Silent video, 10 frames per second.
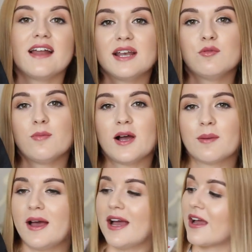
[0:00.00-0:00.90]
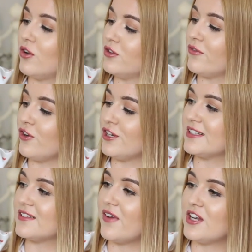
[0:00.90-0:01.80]
an animal backpack, and on the front it
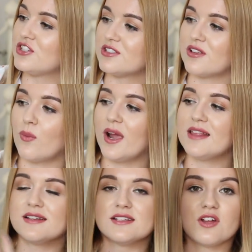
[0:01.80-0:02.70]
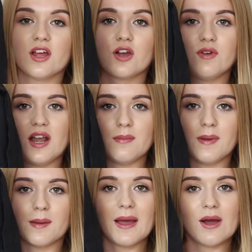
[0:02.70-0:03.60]
says adventures await, and it's got like a really
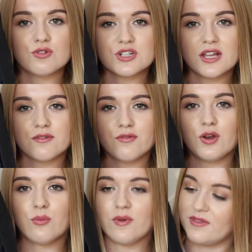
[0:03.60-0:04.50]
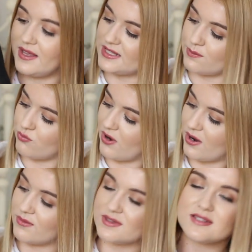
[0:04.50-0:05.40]
big pouch at the front with these brown